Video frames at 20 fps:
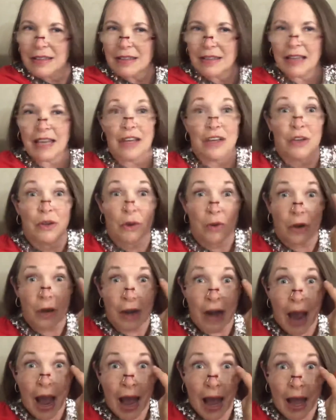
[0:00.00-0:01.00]
and your
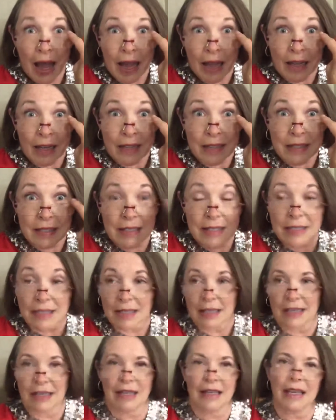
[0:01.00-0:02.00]
eyes
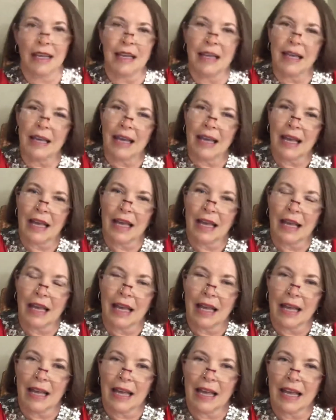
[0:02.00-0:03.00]

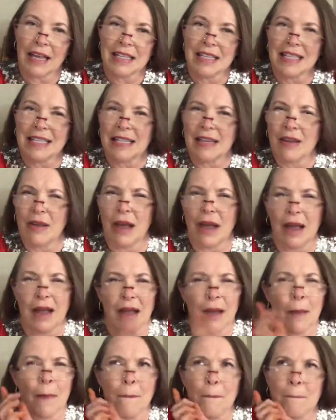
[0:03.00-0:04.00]
and
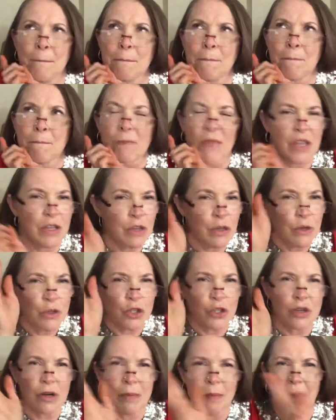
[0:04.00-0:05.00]

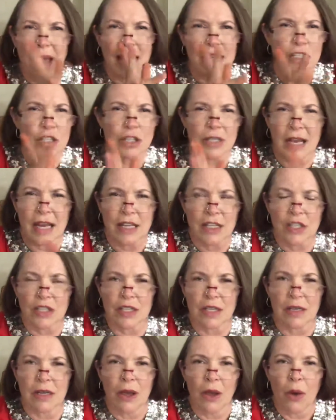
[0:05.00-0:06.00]
use your
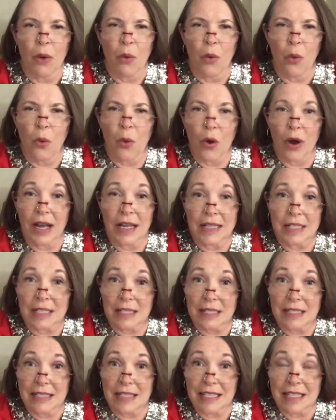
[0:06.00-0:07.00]
imagination. What
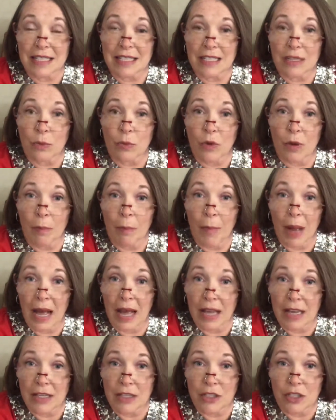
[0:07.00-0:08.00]
does it
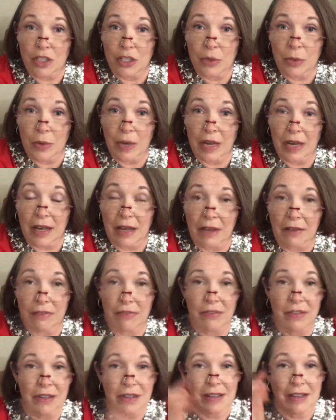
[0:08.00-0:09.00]
remind you
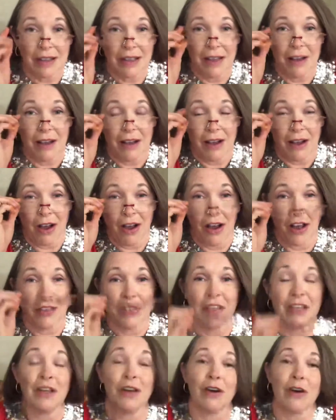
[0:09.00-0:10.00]
of on
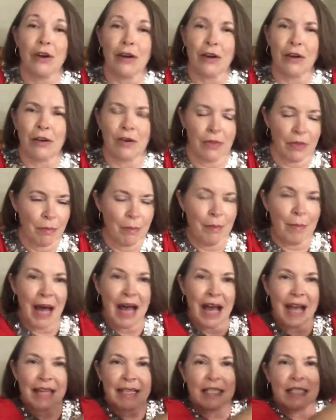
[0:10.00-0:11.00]
the earth?
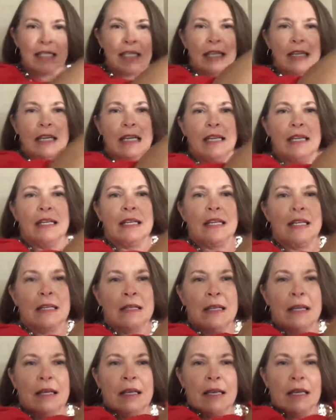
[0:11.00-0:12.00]
My skin
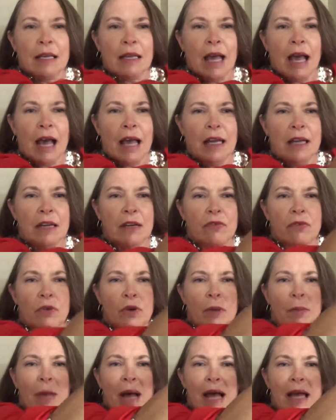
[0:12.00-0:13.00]
kind of
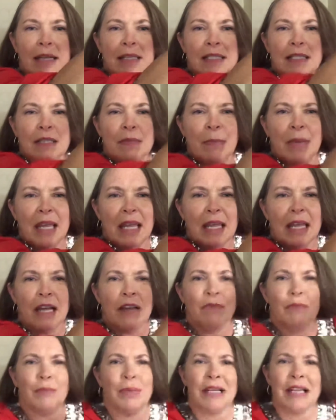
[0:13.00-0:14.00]
reminds me
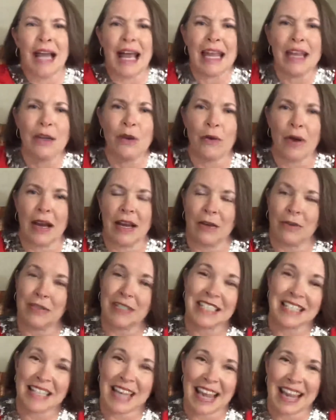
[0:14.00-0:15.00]
of playground
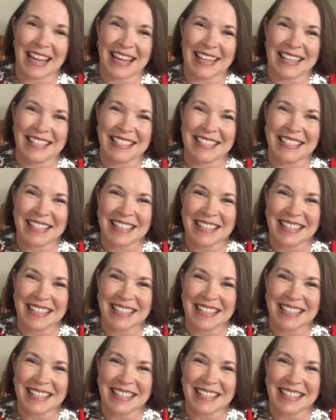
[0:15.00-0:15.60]
sand.